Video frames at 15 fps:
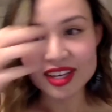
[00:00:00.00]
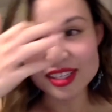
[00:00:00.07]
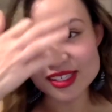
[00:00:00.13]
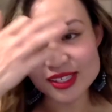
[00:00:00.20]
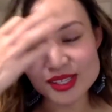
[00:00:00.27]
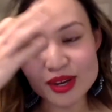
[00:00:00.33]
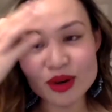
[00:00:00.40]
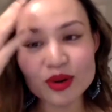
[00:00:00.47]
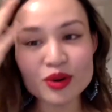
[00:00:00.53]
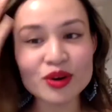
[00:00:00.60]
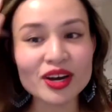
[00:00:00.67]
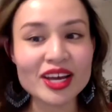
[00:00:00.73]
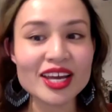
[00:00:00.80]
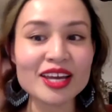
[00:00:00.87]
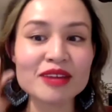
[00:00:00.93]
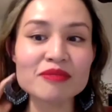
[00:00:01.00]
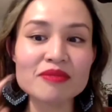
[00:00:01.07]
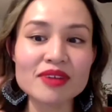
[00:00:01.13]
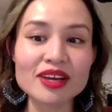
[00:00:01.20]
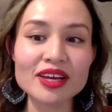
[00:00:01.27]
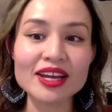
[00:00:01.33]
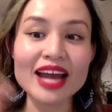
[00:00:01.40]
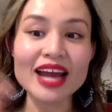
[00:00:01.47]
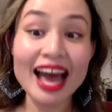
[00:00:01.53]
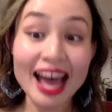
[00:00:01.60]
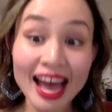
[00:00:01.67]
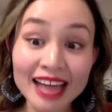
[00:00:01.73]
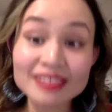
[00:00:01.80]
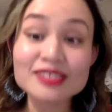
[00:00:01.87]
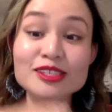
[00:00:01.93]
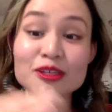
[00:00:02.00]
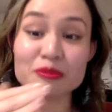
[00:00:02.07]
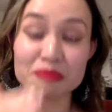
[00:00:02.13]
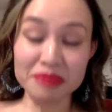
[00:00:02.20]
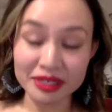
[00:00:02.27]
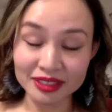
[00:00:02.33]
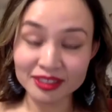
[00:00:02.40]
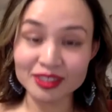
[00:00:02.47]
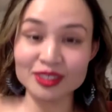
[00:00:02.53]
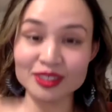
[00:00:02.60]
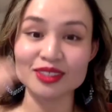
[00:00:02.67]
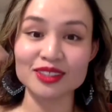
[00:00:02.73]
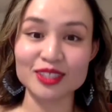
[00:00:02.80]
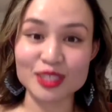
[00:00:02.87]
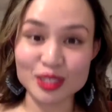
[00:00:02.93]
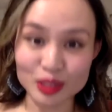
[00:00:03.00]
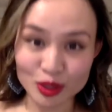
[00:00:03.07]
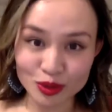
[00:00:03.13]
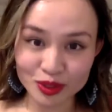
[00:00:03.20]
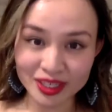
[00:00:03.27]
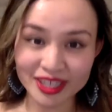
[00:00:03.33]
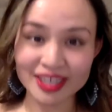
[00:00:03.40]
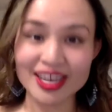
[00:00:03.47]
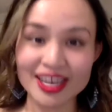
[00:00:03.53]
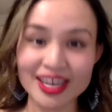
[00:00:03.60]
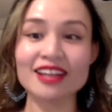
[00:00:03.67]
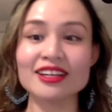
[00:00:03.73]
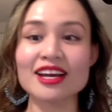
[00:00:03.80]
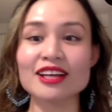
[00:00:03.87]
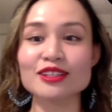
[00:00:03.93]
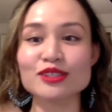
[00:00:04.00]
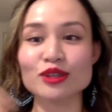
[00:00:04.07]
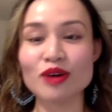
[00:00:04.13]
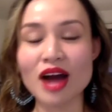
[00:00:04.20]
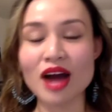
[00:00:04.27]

So it had to build slowly. And so